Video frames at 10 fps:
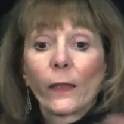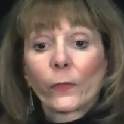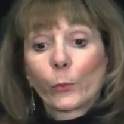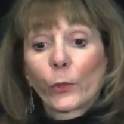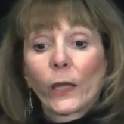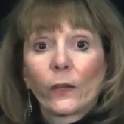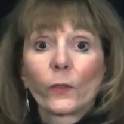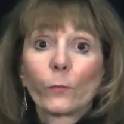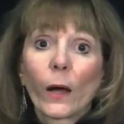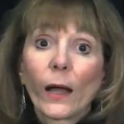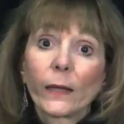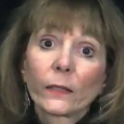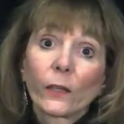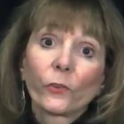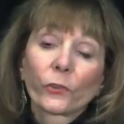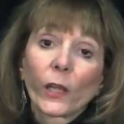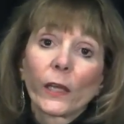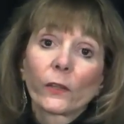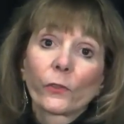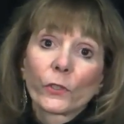and the brain. And the mind is
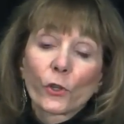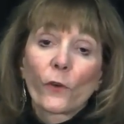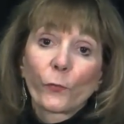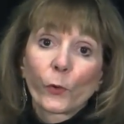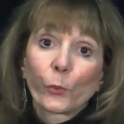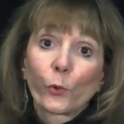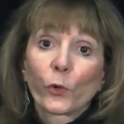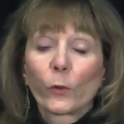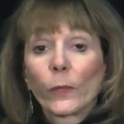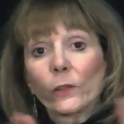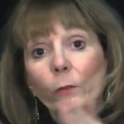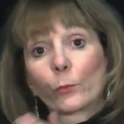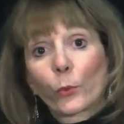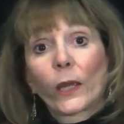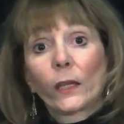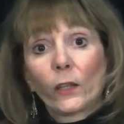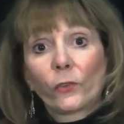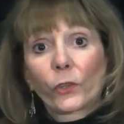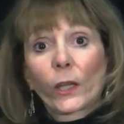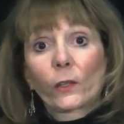like the software program, and the brain
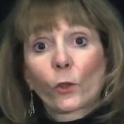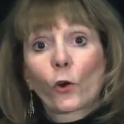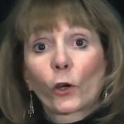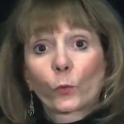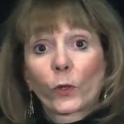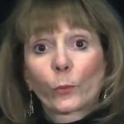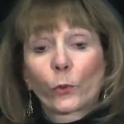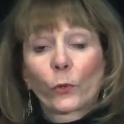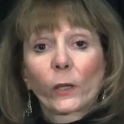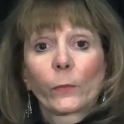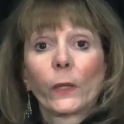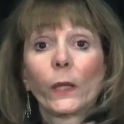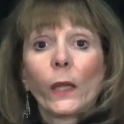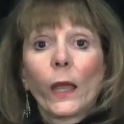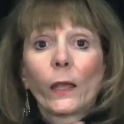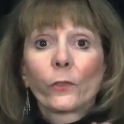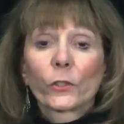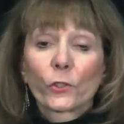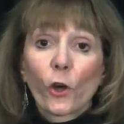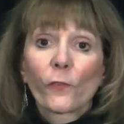is like the hardware program. And
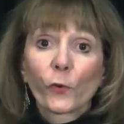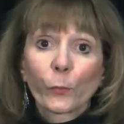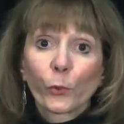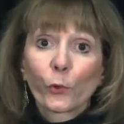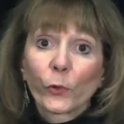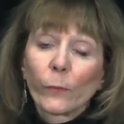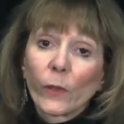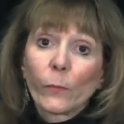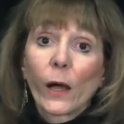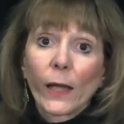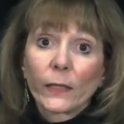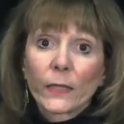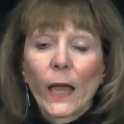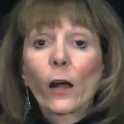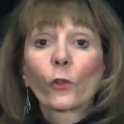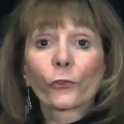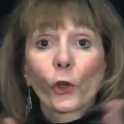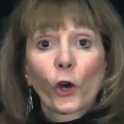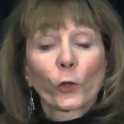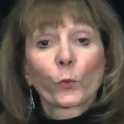the software program, the mind, tells
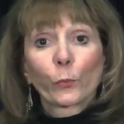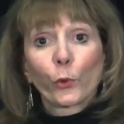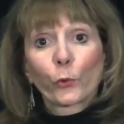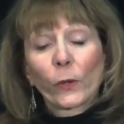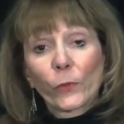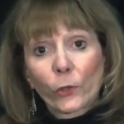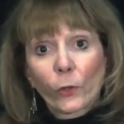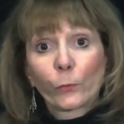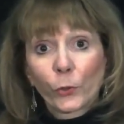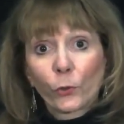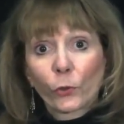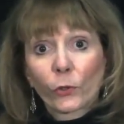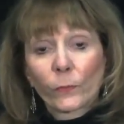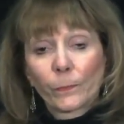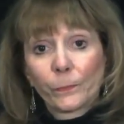the hardware program, the computer,